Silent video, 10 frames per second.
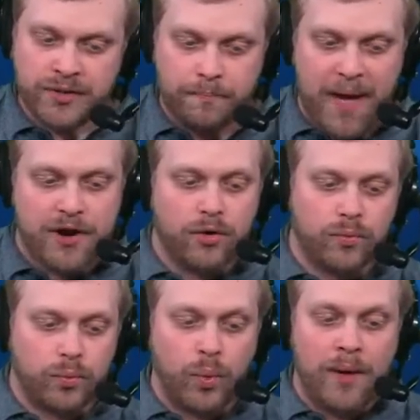He's a
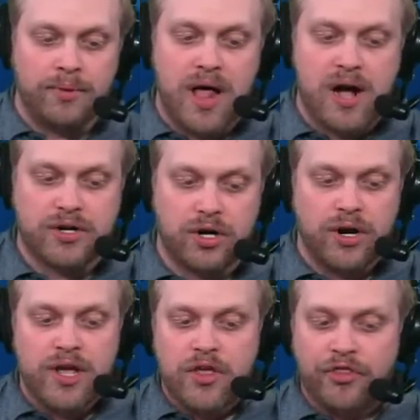better run blocker,